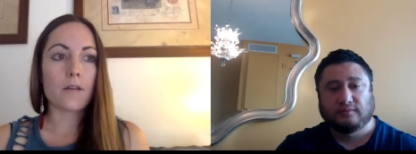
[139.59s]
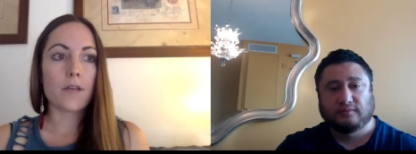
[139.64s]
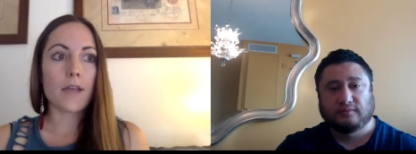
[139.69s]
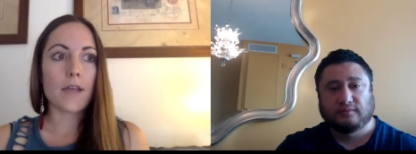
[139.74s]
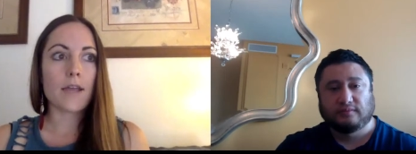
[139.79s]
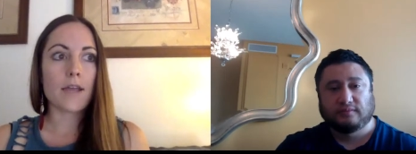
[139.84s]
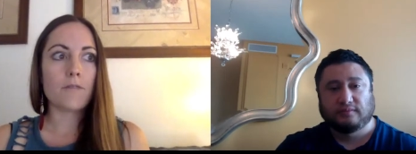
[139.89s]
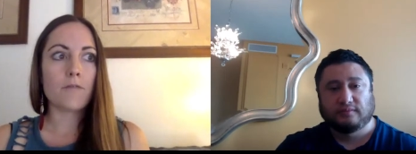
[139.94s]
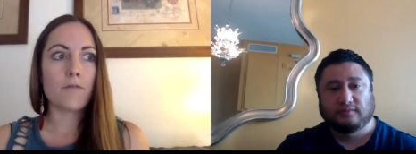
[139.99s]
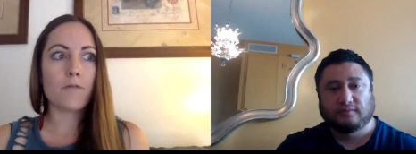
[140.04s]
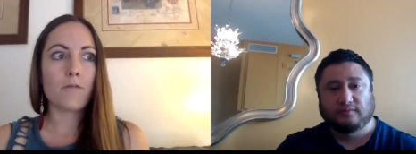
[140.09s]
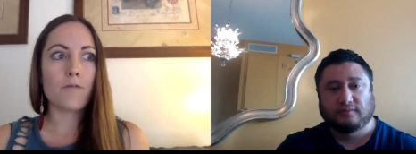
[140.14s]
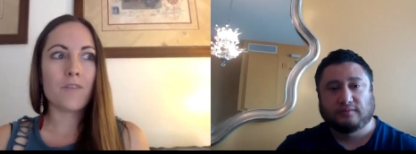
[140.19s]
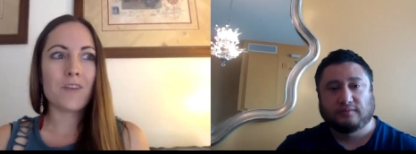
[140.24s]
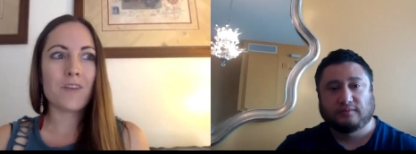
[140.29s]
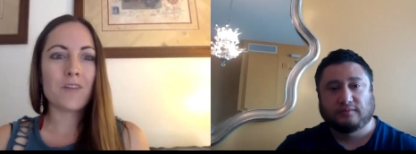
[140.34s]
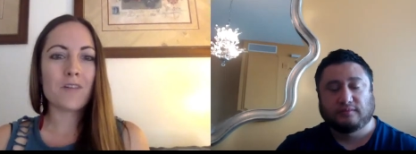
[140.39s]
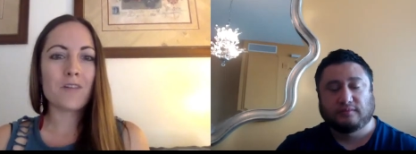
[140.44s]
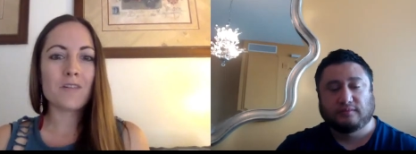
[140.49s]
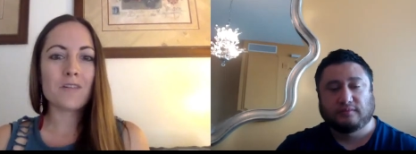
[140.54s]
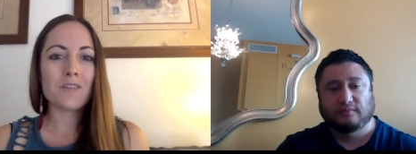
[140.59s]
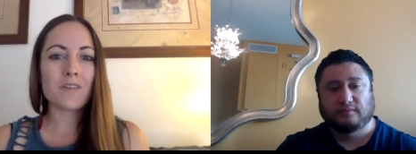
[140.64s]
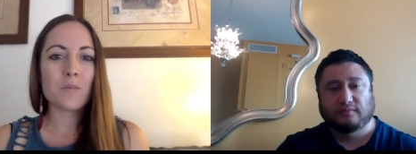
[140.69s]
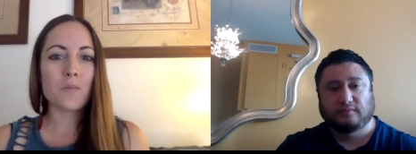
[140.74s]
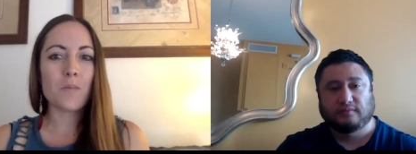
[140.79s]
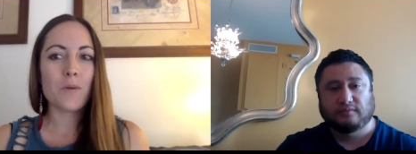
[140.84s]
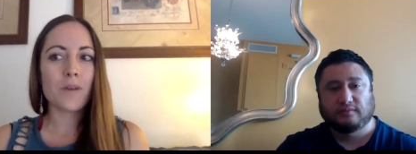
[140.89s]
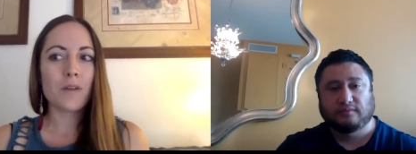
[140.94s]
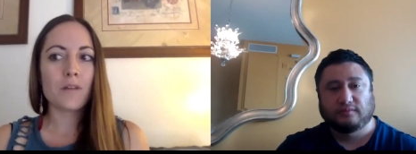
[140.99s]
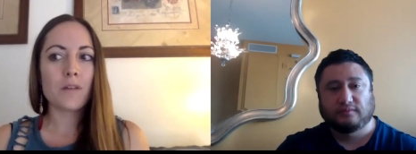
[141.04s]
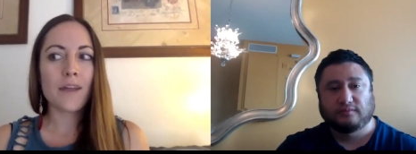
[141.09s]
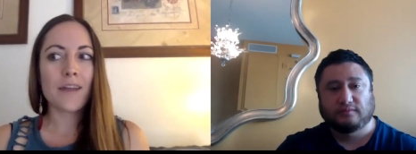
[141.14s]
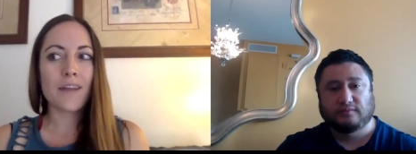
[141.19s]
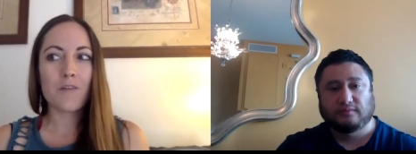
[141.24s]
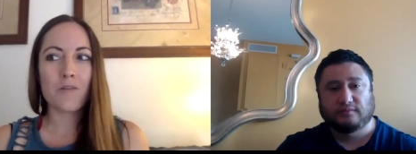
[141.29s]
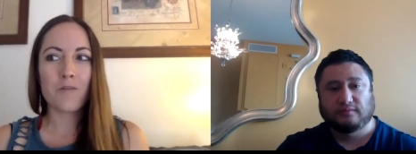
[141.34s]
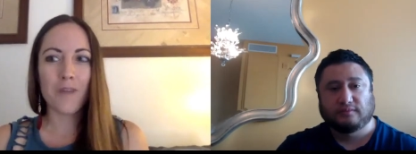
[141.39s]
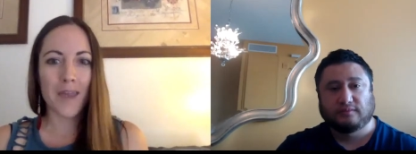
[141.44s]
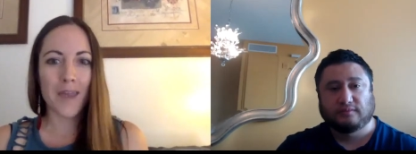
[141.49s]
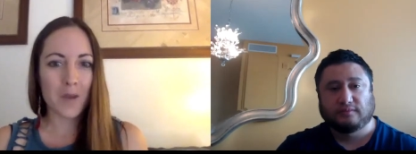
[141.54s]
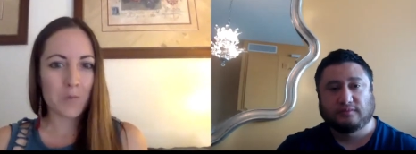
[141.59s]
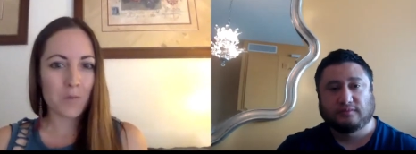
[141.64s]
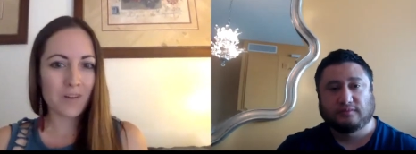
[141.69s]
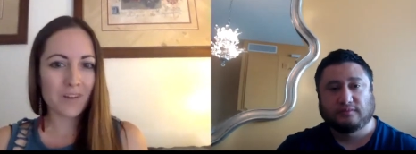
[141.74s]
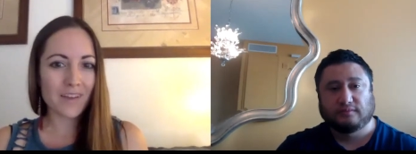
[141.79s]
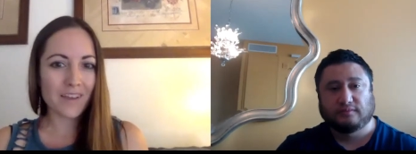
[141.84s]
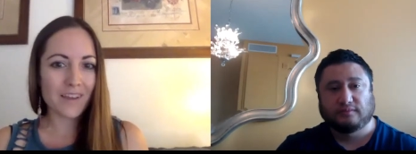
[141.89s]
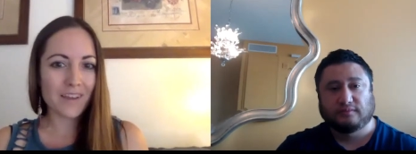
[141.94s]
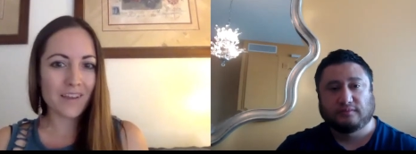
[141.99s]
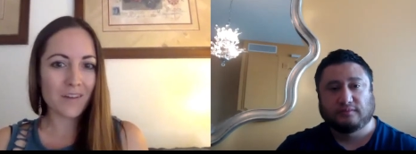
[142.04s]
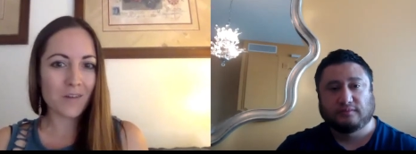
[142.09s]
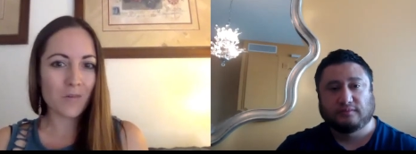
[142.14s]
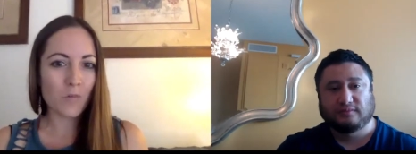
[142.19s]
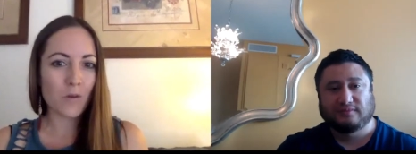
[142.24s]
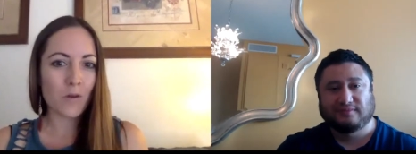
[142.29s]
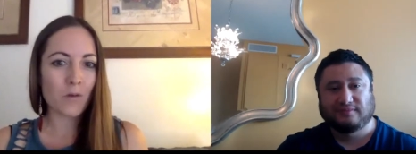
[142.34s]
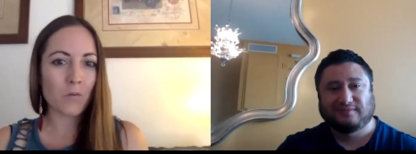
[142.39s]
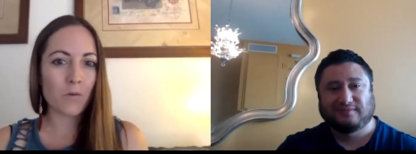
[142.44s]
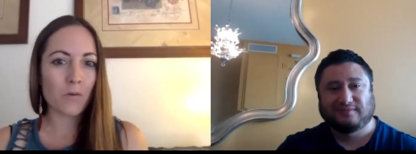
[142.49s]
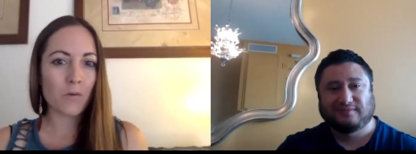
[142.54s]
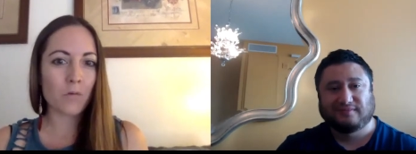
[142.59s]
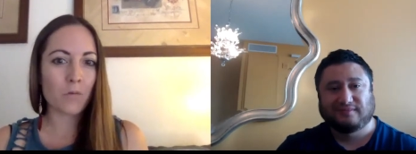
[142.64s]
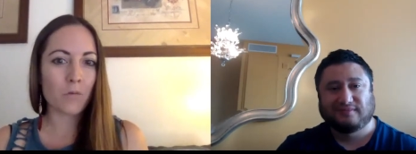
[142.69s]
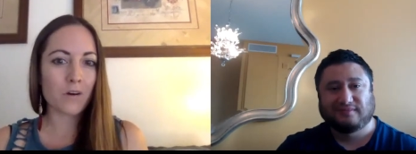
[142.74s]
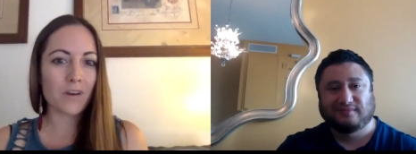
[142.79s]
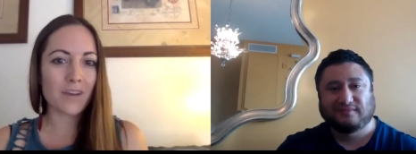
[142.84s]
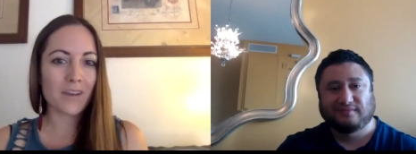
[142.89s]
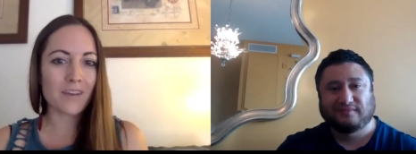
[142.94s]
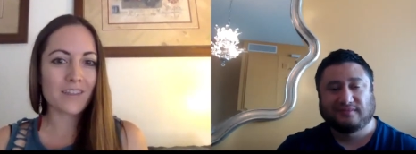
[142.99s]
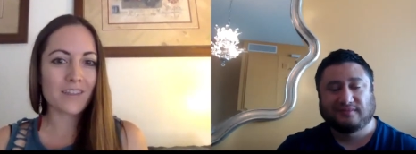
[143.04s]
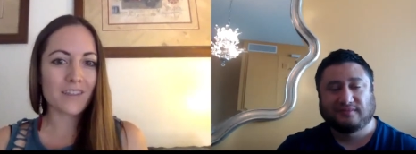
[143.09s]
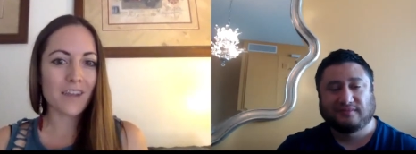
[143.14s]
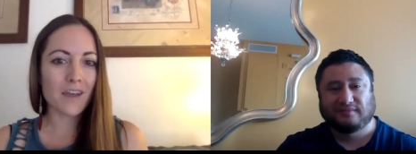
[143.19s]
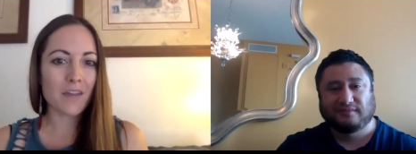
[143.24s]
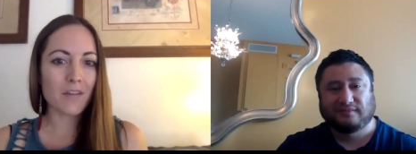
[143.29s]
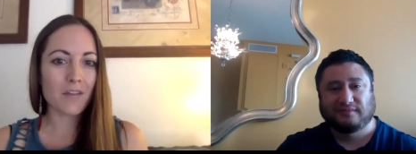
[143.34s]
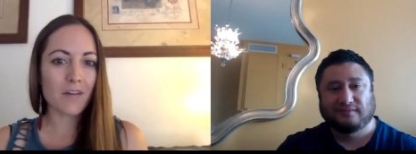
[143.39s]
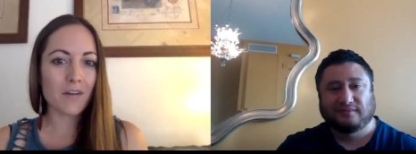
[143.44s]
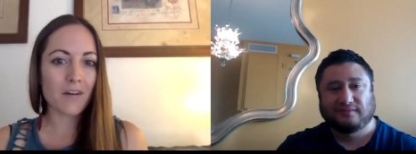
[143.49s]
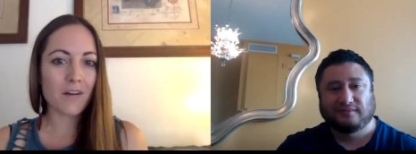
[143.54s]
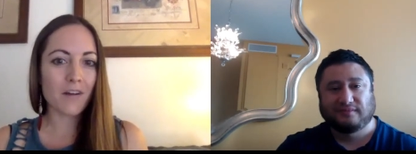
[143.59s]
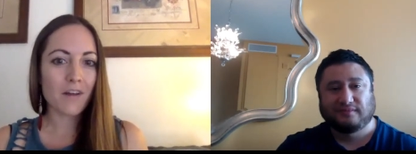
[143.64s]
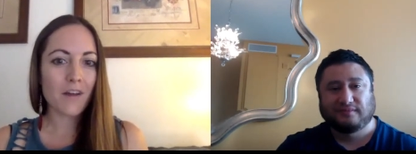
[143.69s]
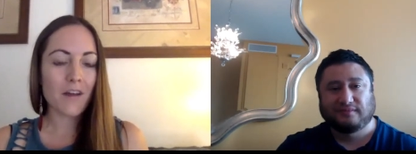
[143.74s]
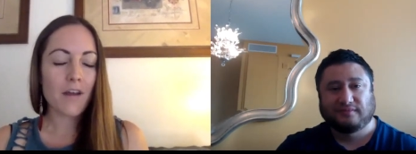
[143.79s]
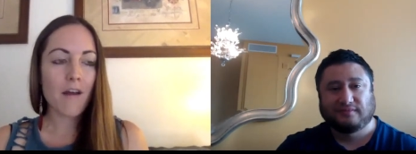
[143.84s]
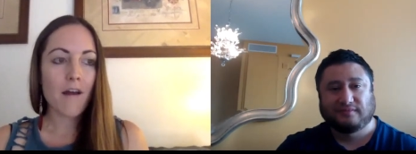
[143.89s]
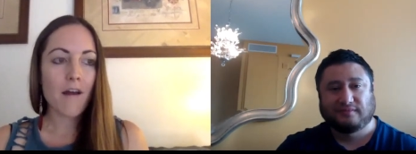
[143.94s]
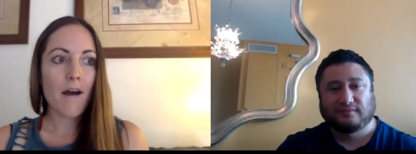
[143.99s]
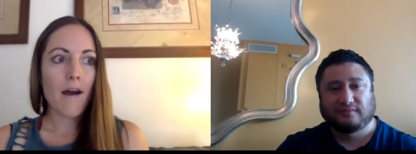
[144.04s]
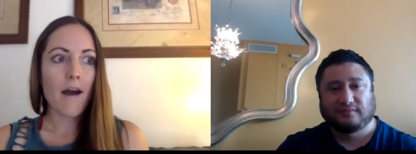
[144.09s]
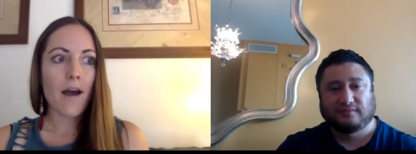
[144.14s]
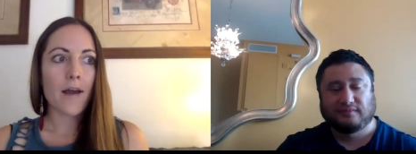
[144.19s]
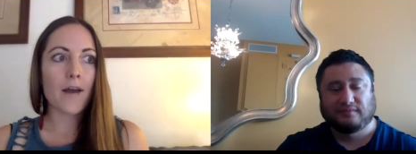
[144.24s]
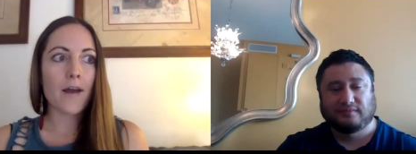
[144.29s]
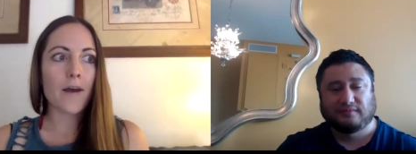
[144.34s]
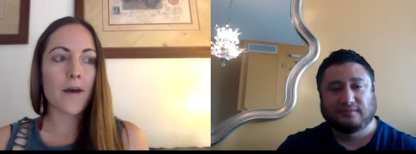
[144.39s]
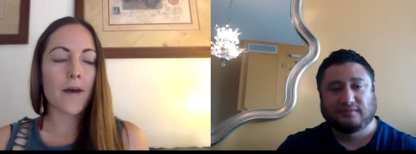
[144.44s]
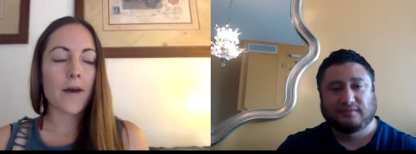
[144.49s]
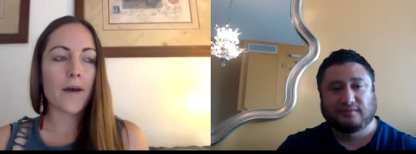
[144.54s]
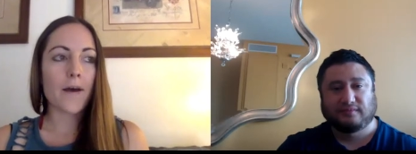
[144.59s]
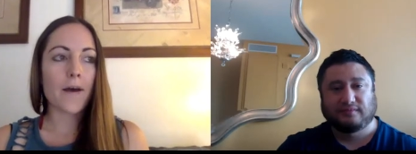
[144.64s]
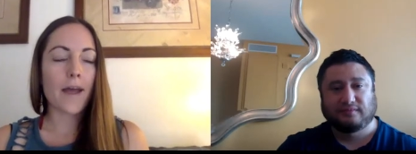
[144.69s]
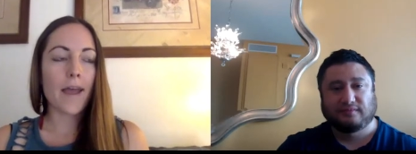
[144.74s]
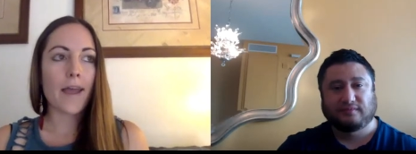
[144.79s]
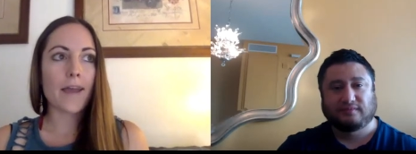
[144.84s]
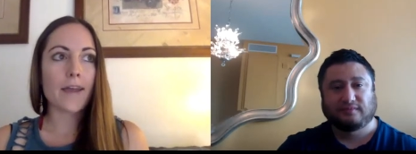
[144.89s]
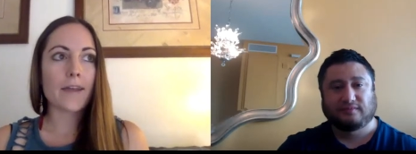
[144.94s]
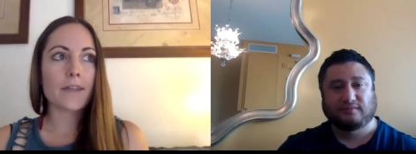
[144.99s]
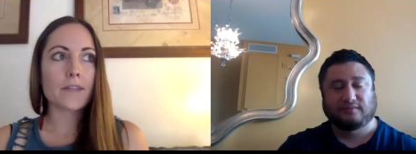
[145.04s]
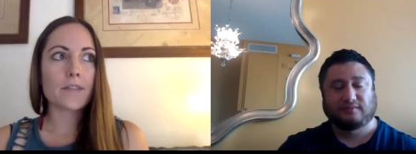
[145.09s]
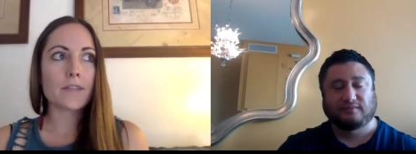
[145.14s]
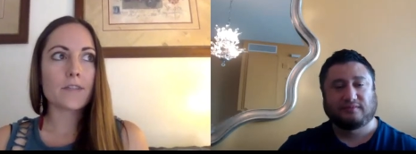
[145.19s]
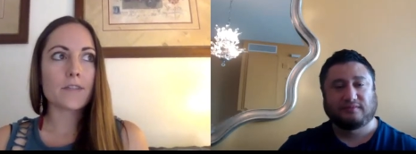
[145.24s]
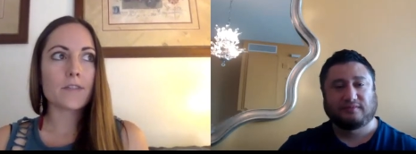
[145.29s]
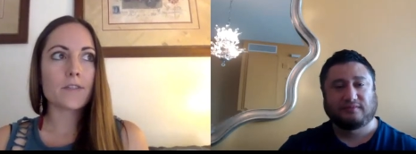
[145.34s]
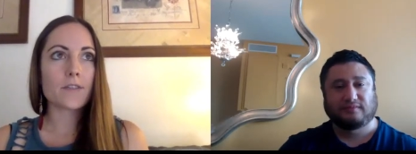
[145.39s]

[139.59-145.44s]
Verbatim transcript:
Speaker 1: it feels a bit like family when we're working together. Uh, and